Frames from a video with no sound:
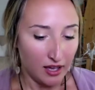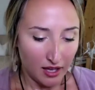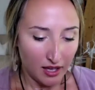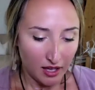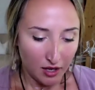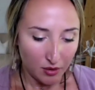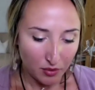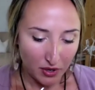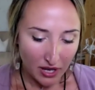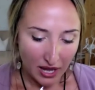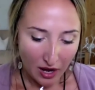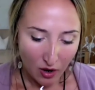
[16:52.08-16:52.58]

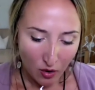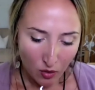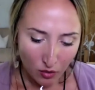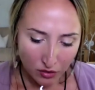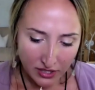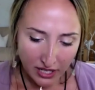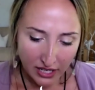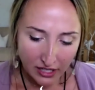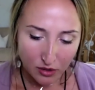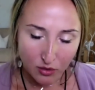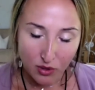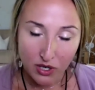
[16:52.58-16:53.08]
We hold
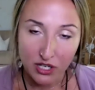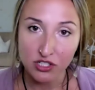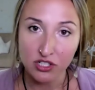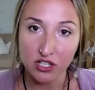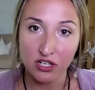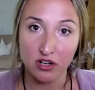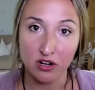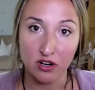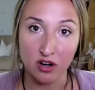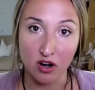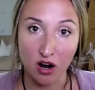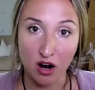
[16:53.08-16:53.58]
that question
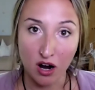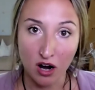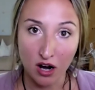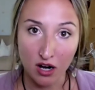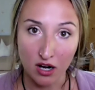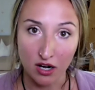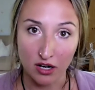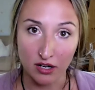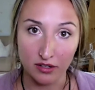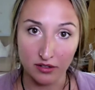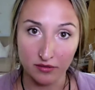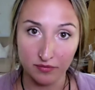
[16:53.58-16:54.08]
in our
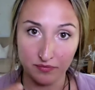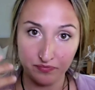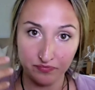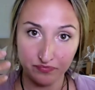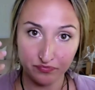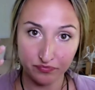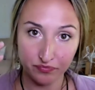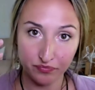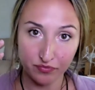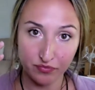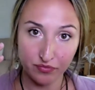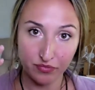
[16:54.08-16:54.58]
heart
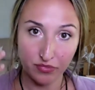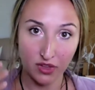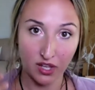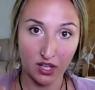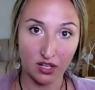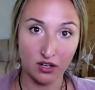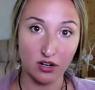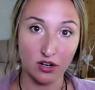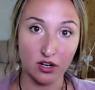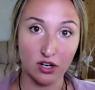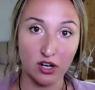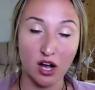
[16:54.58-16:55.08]

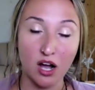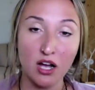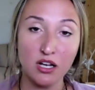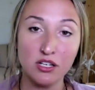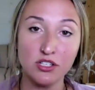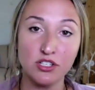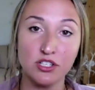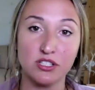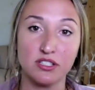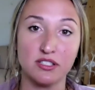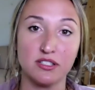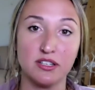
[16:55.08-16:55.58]
and our
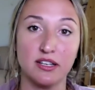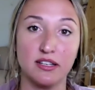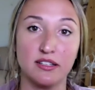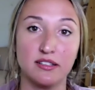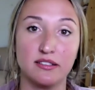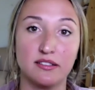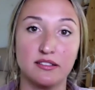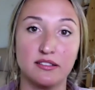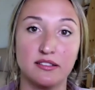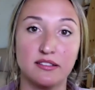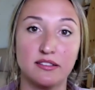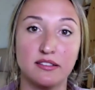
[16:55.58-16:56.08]

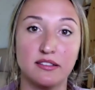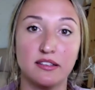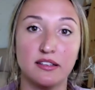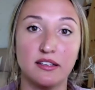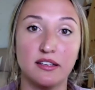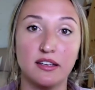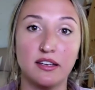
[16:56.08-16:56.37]
consciousness,